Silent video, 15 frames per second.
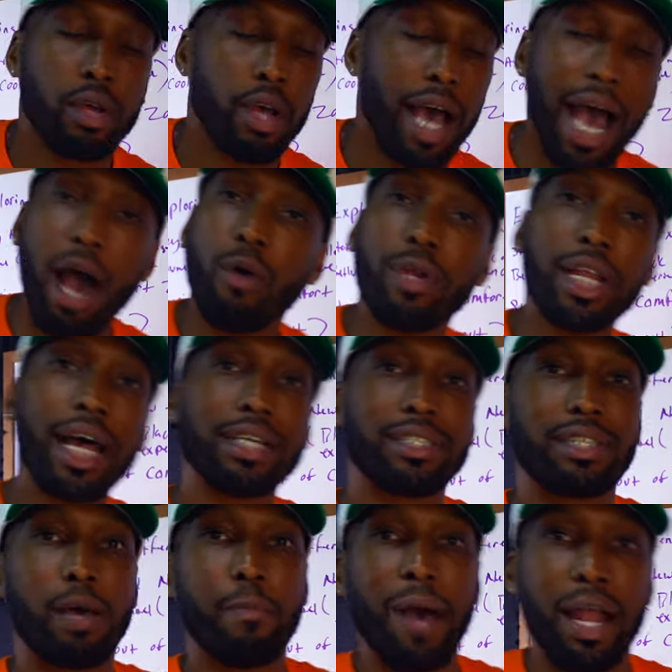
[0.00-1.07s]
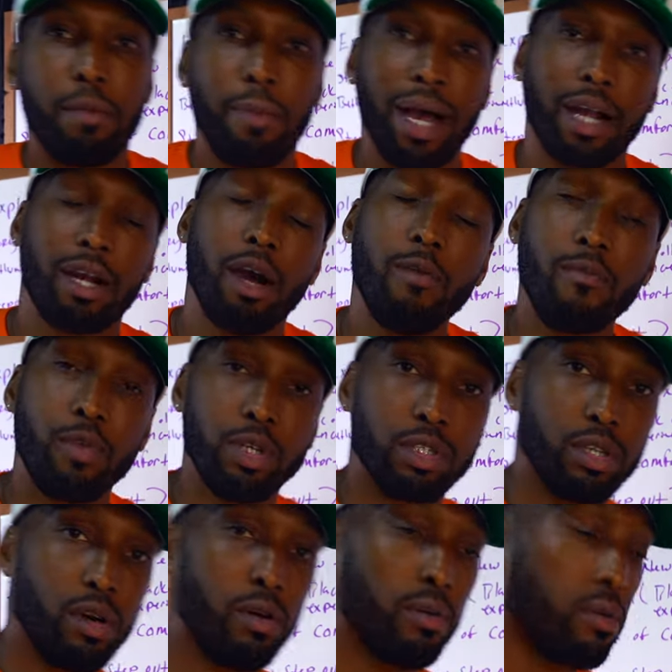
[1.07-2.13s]
How did I step out of my comfort
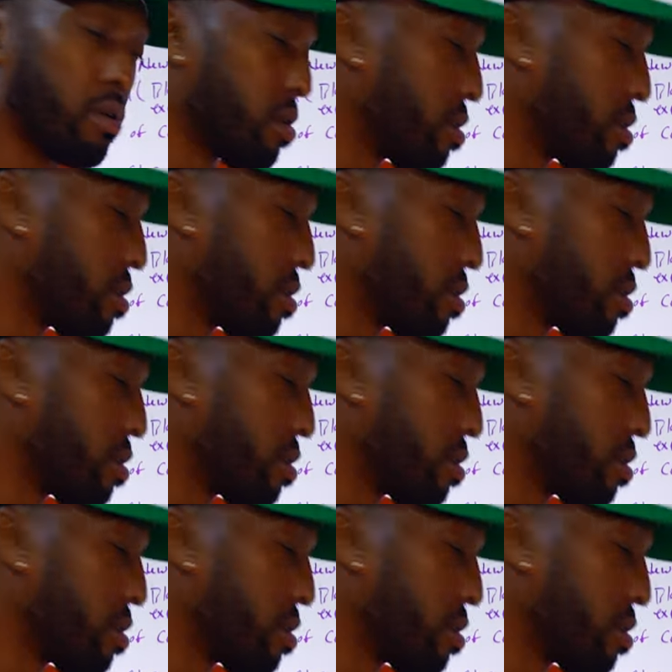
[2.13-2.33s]
zone?